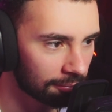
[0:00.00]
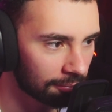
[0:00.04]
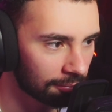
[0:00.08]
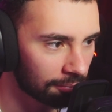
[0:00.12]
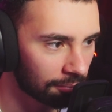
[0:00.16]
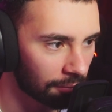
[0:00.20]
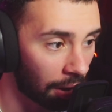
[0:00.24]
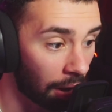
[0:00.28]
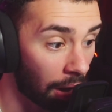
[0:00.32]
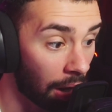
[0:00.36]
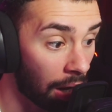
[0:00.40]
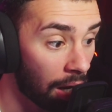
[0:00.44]

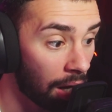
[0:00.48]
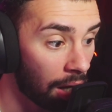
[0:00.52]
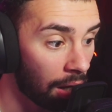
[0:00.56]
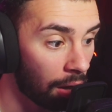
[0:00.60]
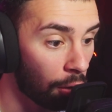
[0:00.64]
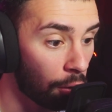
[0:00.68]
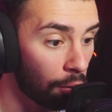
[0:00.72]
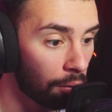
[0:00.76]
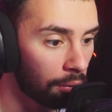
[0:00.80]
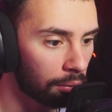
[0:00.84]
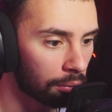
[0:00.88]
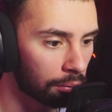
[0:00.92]
Huh?
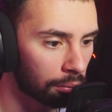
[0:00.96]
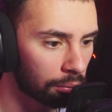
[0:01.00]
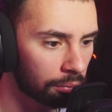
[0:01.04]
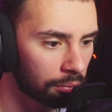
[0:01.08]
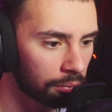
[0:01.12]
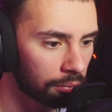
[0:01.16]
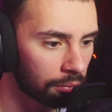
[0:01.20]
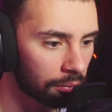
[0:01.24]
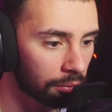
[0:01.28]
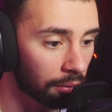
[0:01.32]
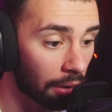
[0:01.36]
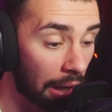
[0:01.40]
Oh.
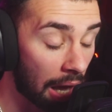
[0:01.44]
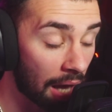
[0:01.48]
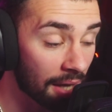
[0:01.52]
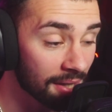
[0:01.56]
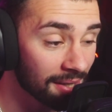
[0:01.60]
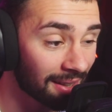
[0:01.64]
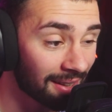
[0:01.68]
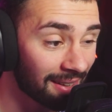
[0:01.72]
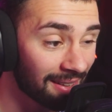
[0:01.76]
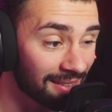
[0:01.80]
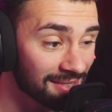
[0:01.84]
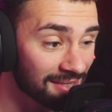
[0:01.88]

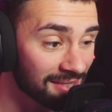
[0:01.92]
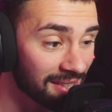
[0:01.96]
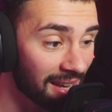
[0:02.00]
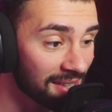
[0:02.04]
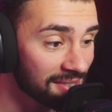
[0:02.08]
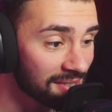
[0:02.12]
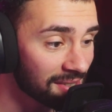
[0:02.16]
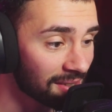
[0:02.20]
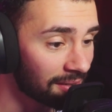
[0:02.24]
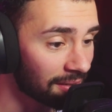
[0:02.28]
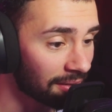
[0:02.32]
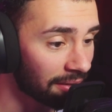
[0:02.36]
Aki is
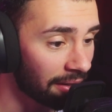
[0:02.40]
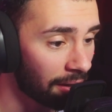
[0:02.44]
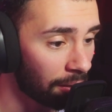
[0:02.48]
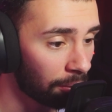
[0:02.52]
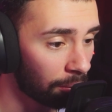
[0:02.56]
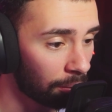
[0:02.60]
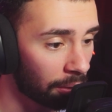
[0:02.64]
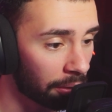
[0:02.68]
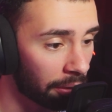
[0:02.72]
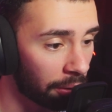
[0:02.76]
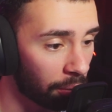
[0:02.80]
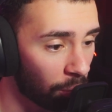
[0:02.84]
asking the devil
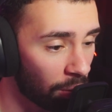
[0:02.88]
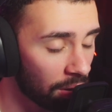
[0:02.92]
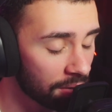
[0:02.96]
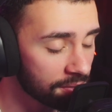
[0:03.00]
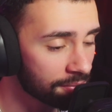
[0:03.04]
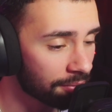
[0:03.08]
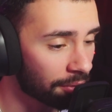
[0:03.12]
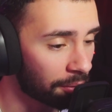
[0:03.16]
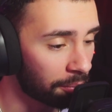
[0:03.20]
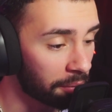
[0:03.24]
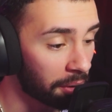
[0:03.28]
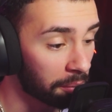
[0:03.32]
what he wants
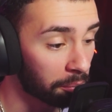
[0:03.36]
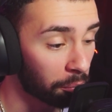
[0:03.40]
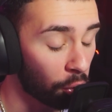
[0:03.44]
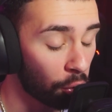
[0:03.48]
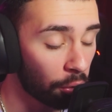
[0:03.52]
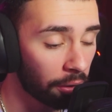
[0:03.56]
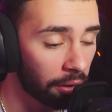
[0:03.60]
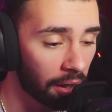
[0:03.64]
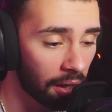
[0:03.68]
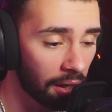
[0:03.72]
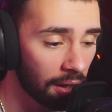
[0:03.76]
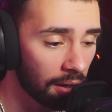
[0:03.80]
from you.
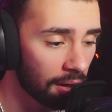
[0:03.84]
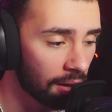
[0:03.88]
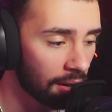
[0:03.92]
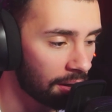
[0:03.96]
Okay.